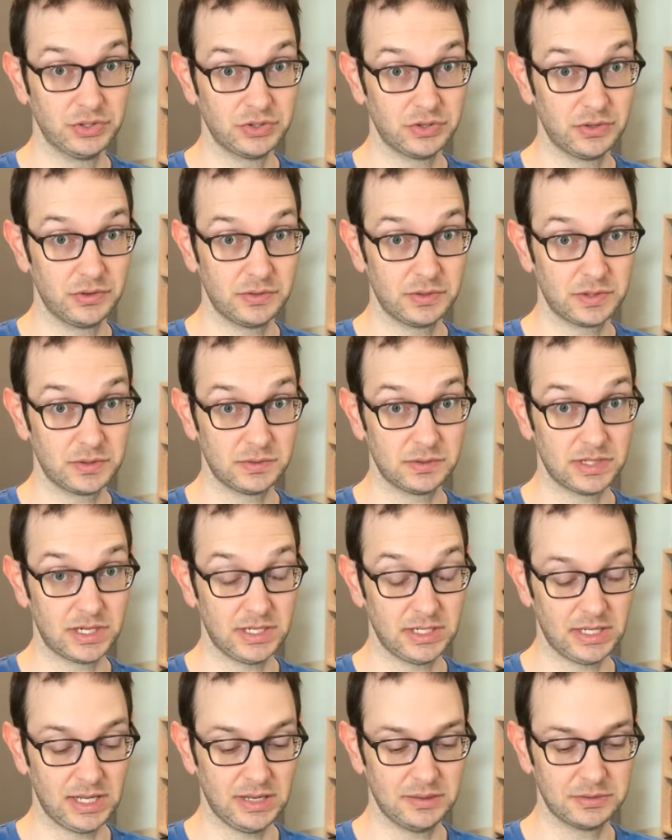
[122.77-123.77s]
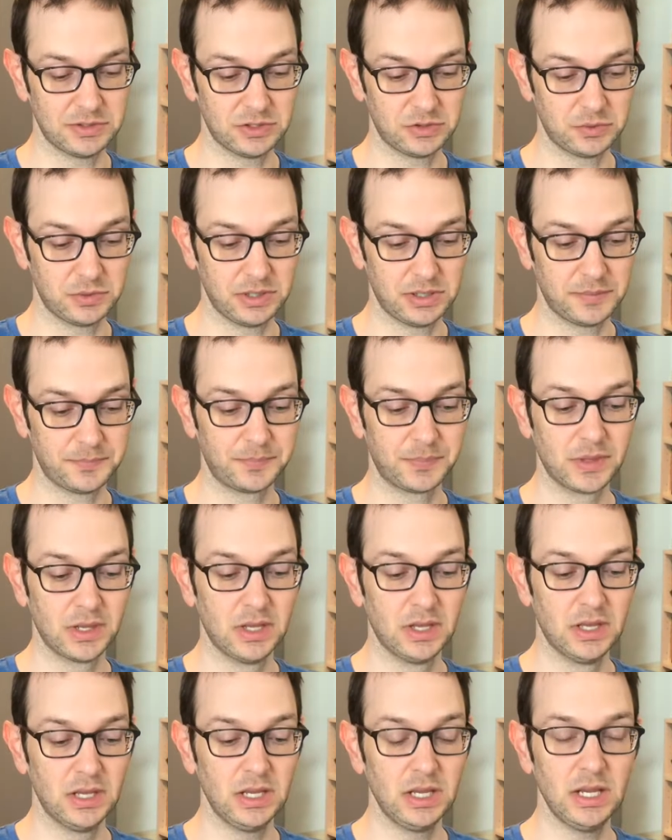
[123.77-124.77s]
So there were some tight games this week.
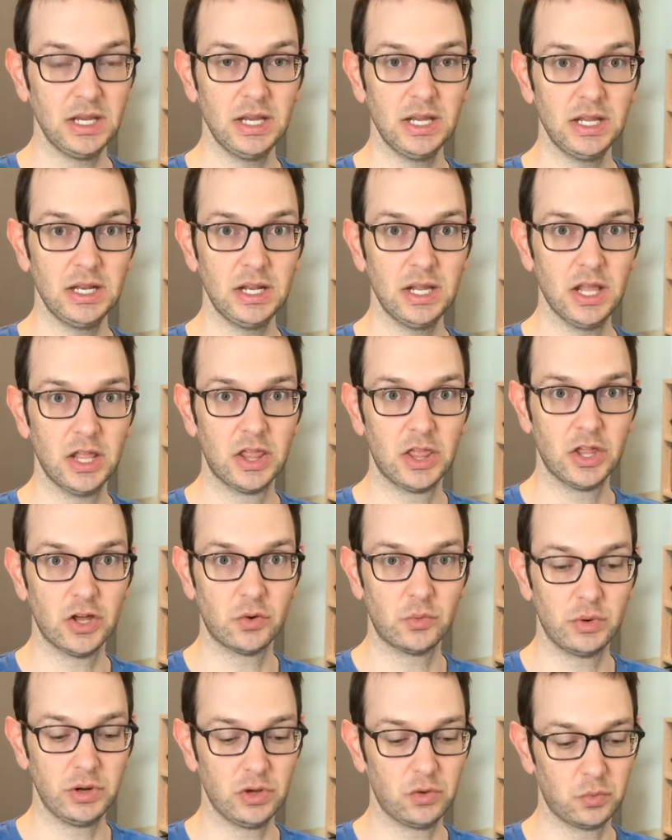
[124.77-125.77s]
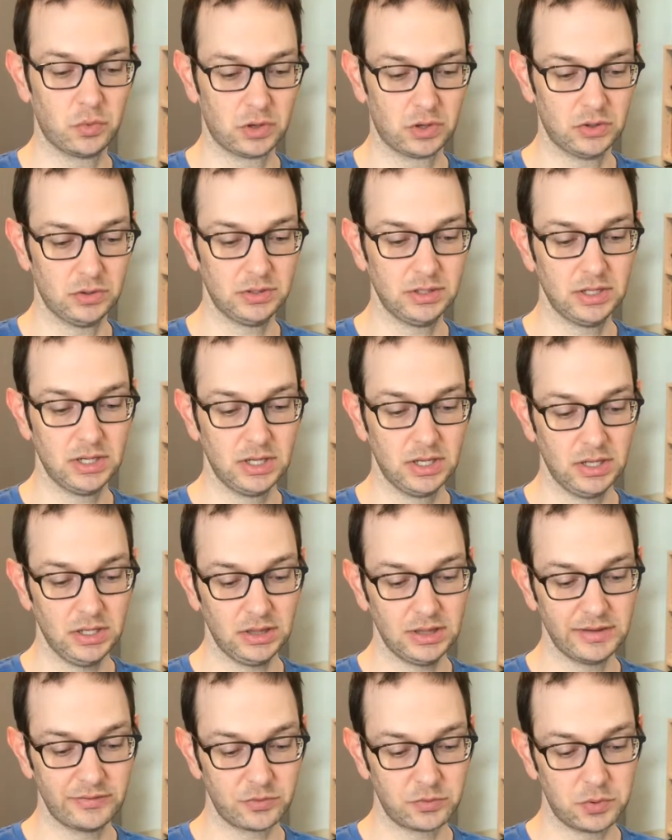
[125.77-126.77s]
In the real world,
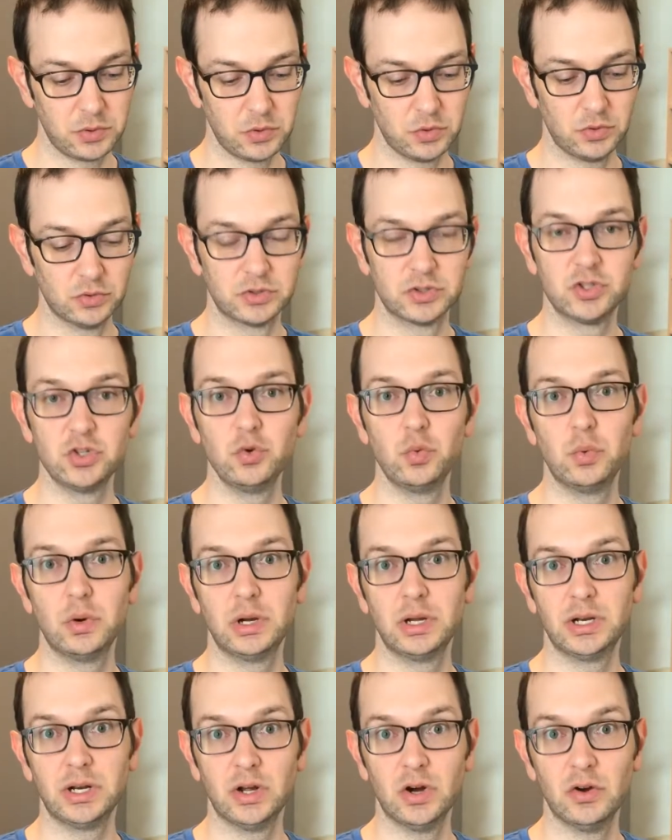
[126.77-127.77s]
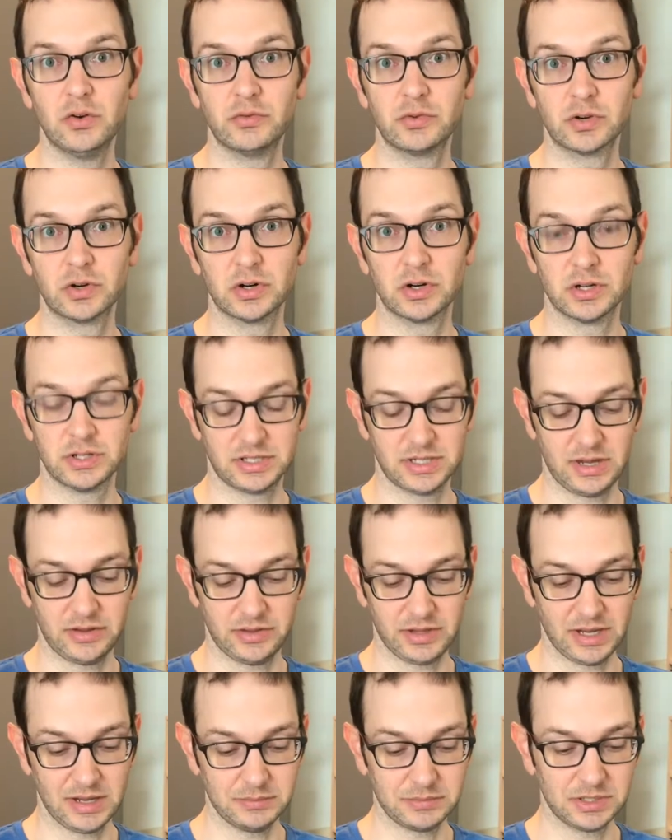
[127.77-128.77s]
Liverpool 2-1 over
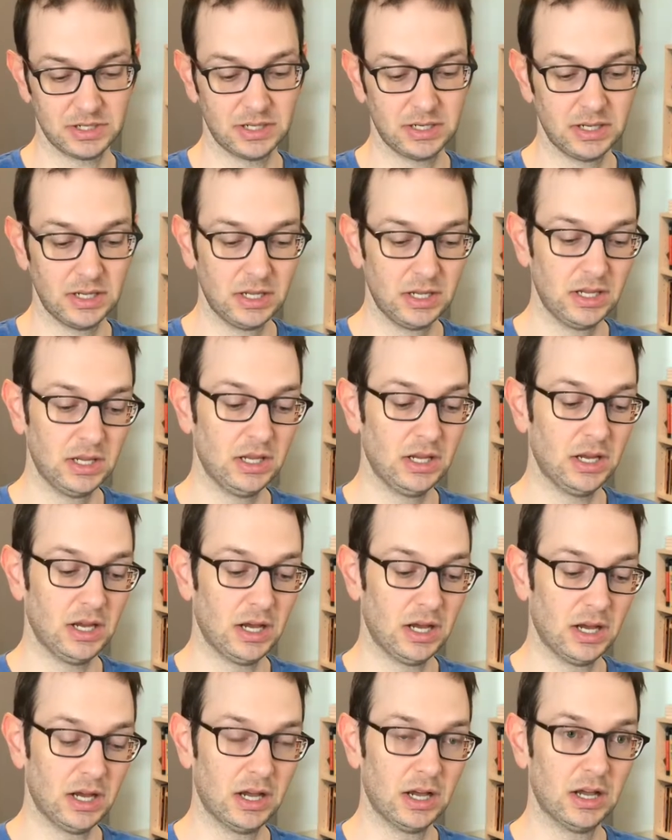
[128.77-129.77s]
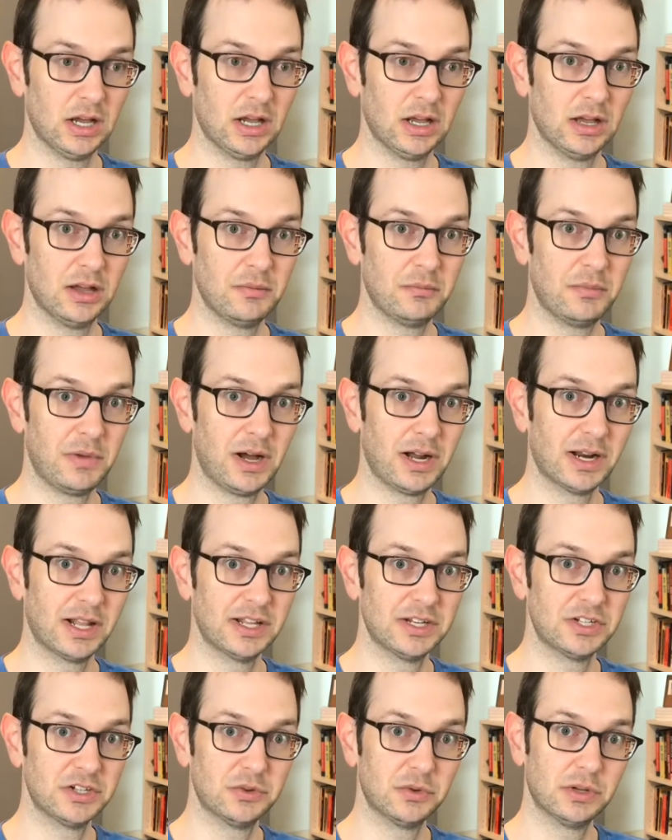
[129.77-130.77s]
Southampton.
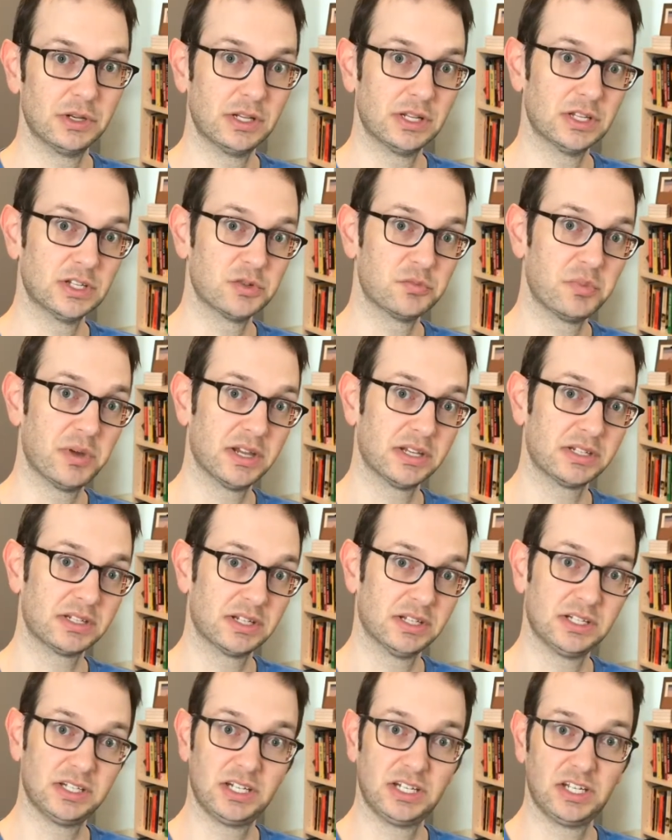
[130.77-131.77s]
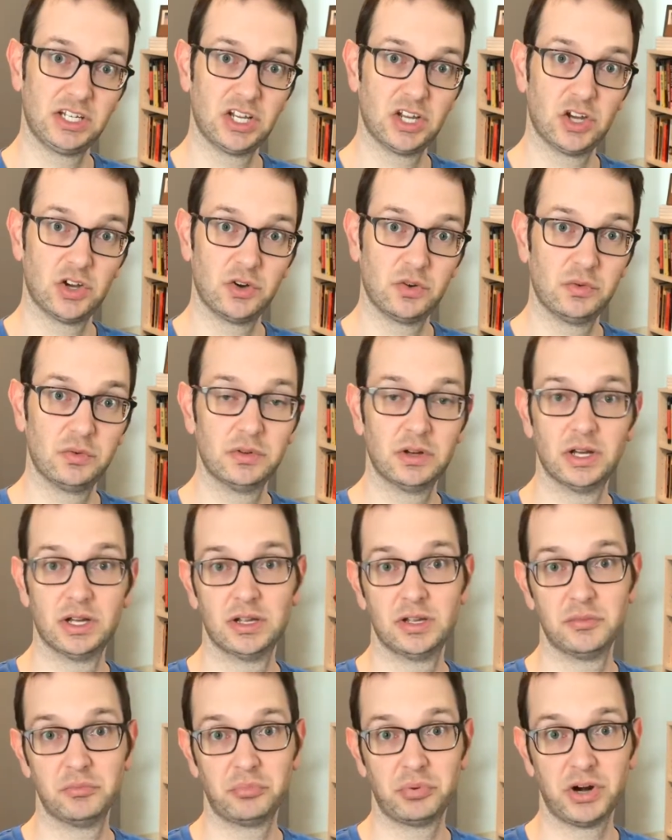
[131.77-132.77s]
Mane doing his best Coutinho
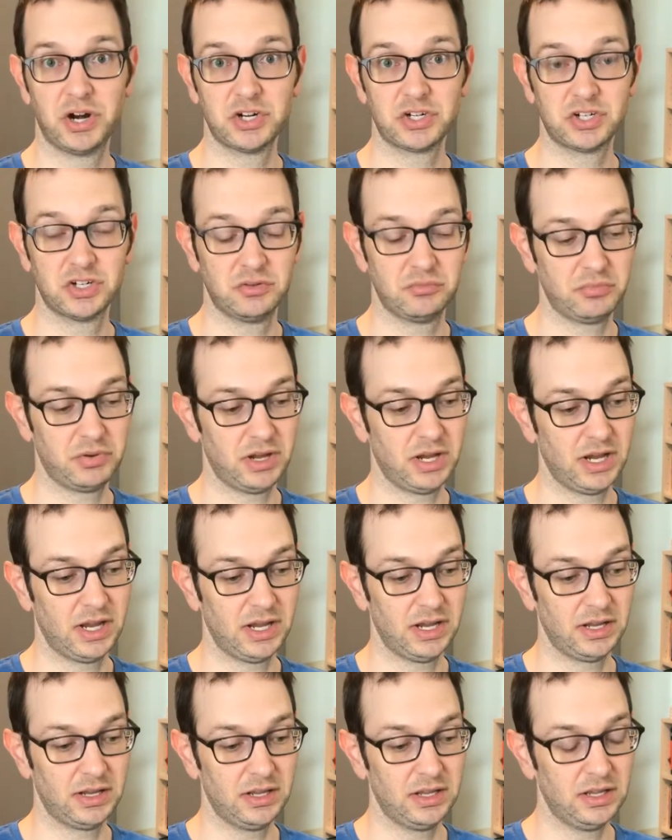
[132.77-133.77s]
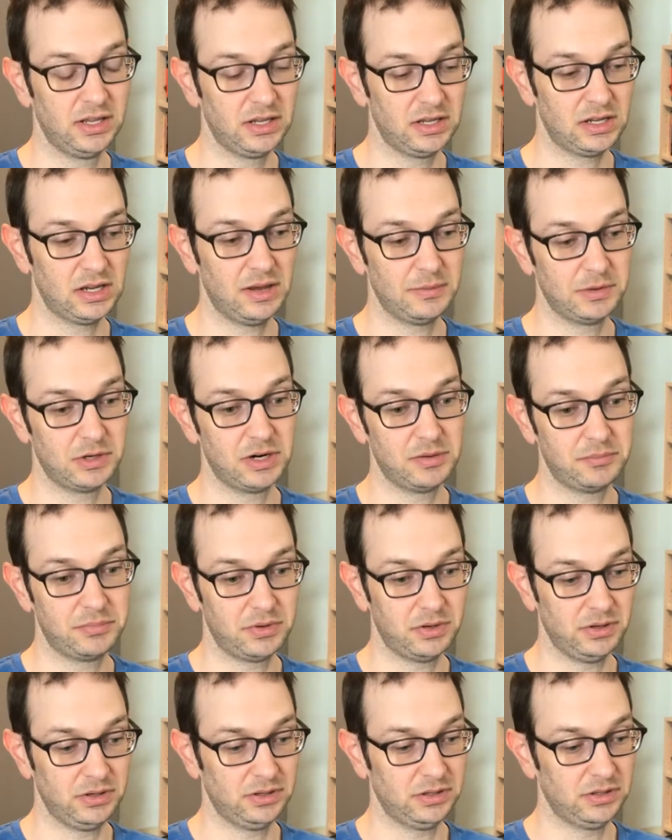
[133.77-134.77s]
impression by coming up
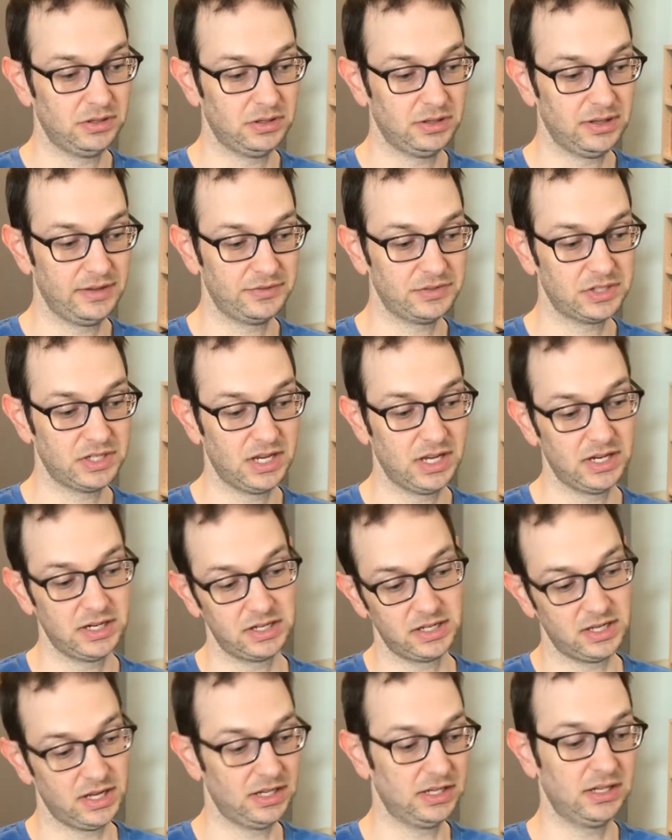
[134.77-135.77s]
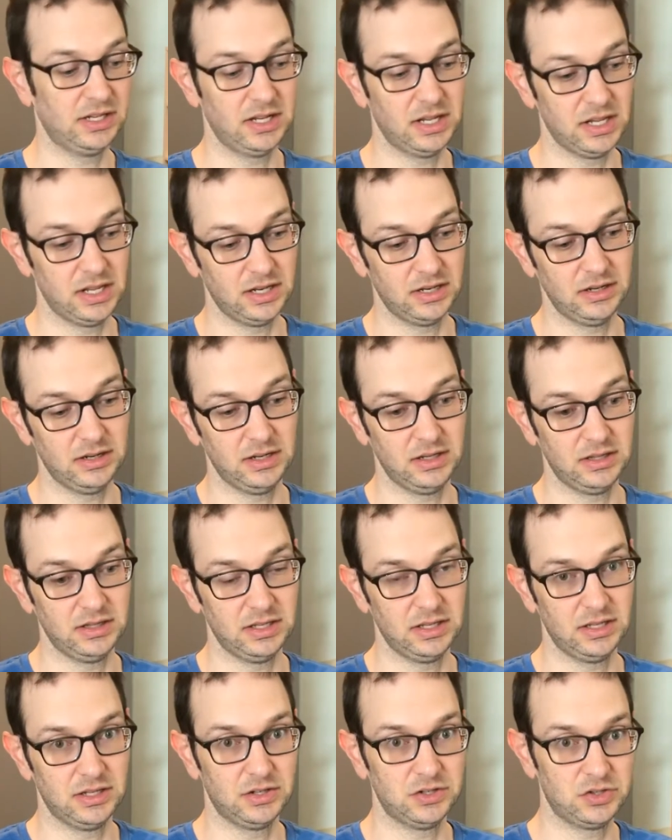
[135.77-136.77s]
on left side, cutting in, and
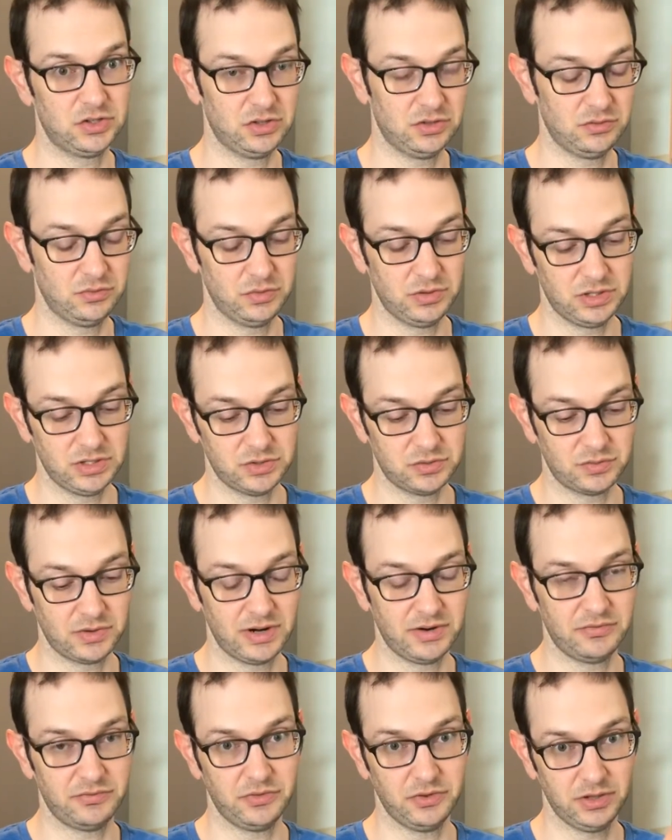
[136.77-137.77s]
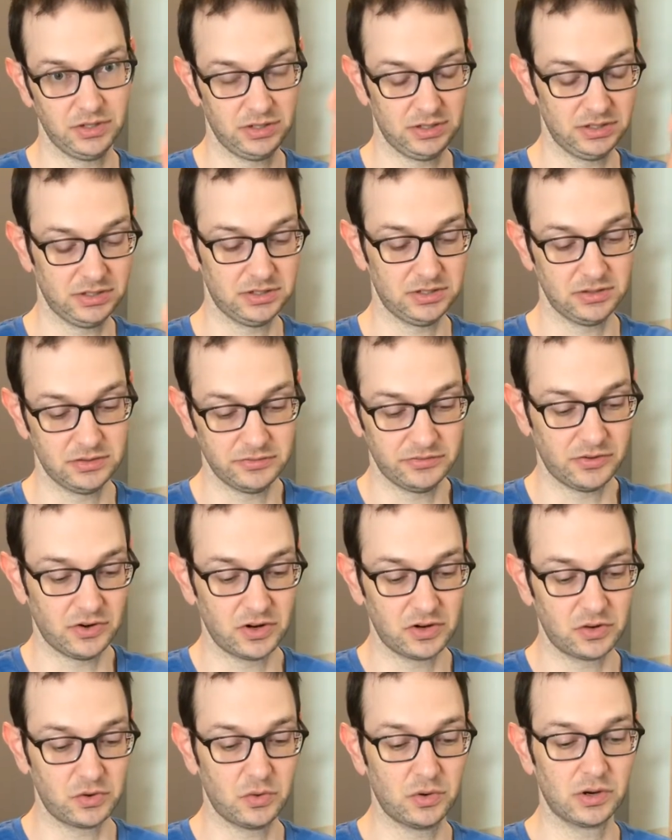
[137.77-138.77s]
then shooting with his right foot into the far
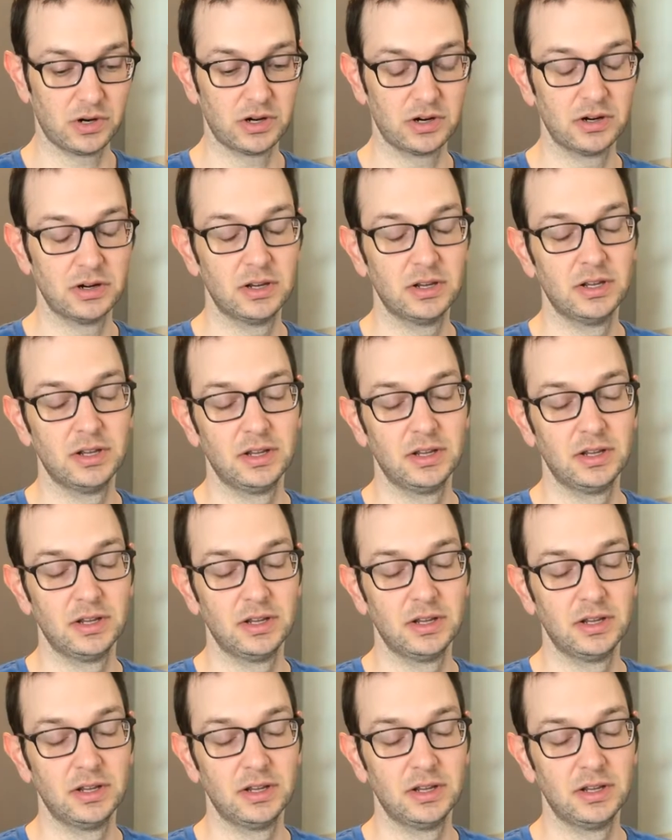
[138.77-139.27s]
corner.